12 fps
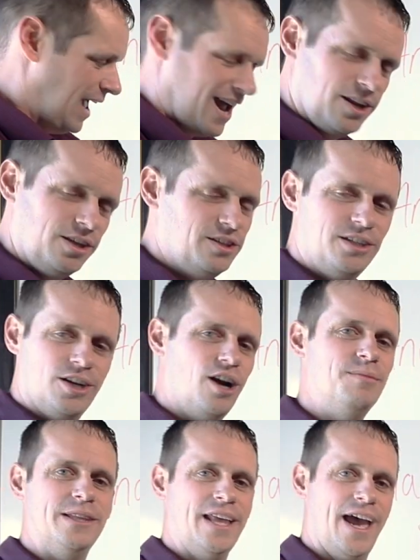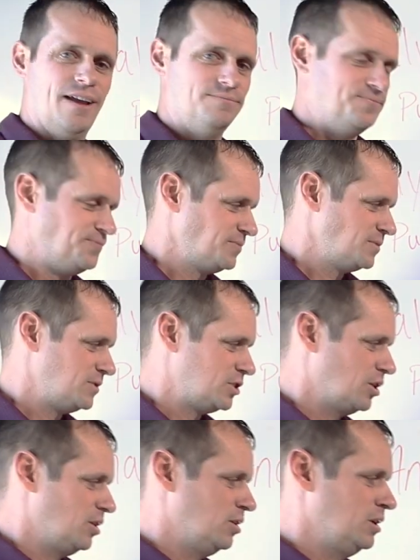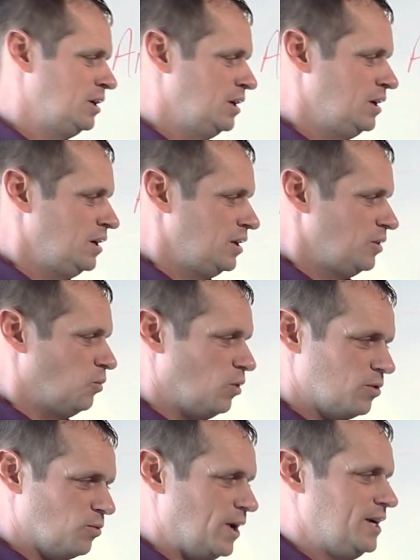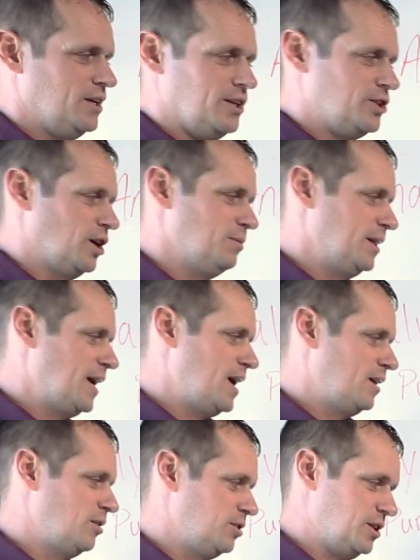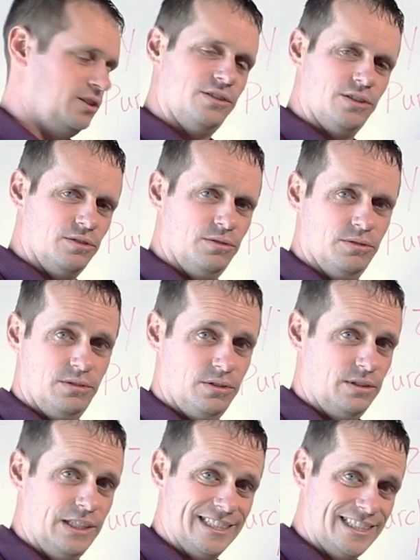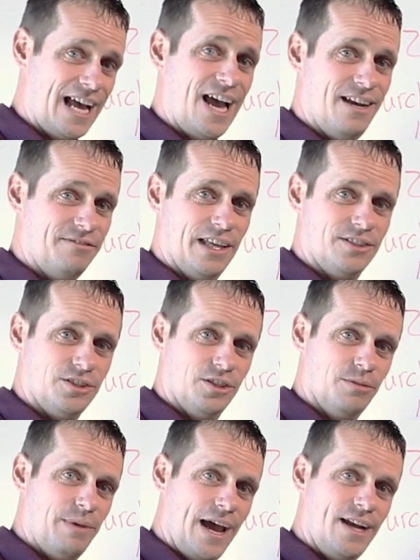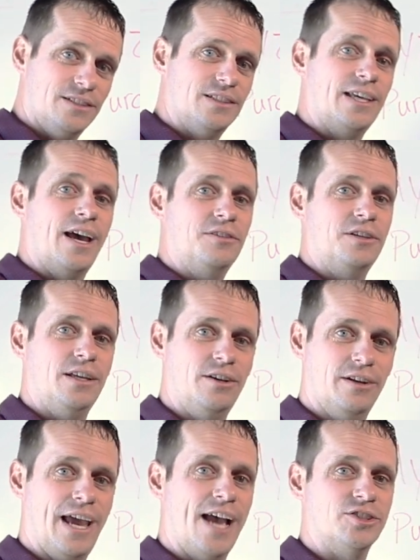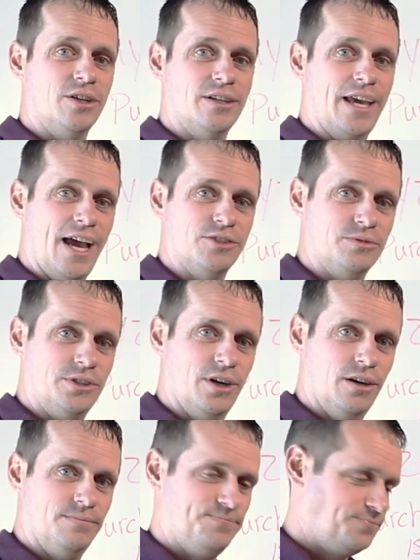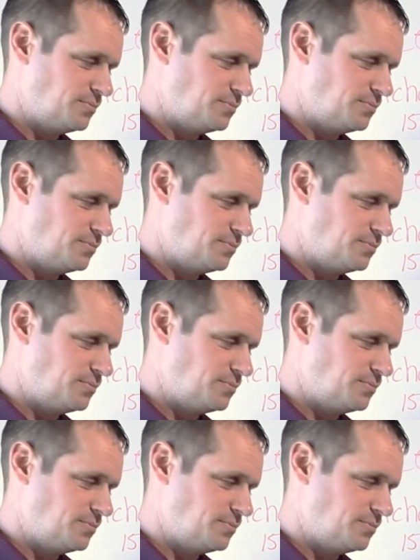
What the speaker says: How do you determine that? So one way to determine that, or to decide if that's good or bad, is to calculate your cash on cash return.